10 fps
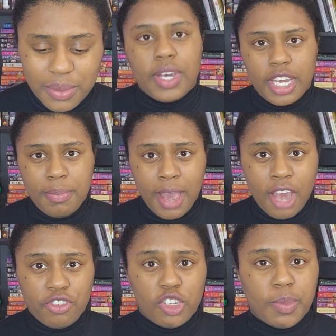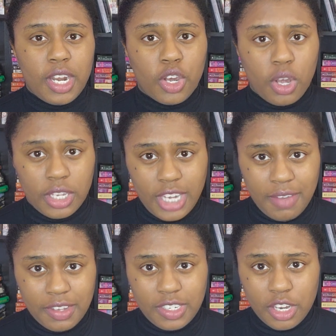Wicked Passions by Nicola
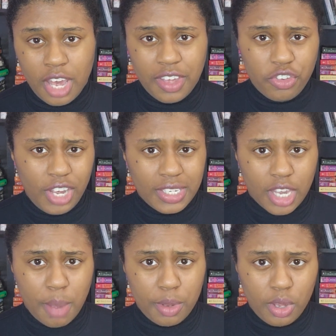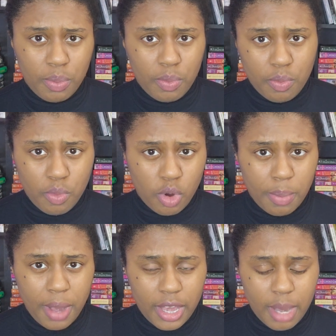Davidson. I think she has a couple more
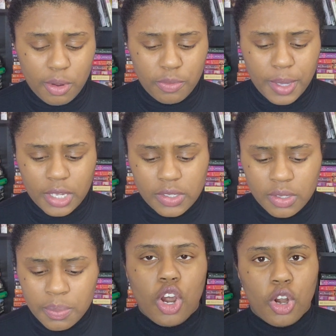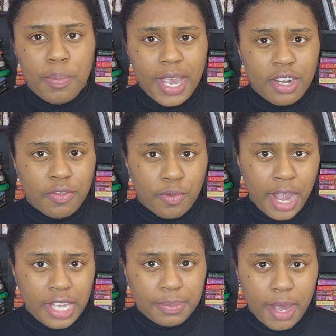polyamorous books. Her Band of
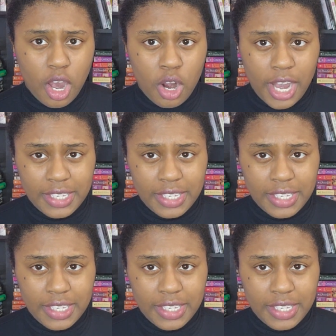Rakes by R.A.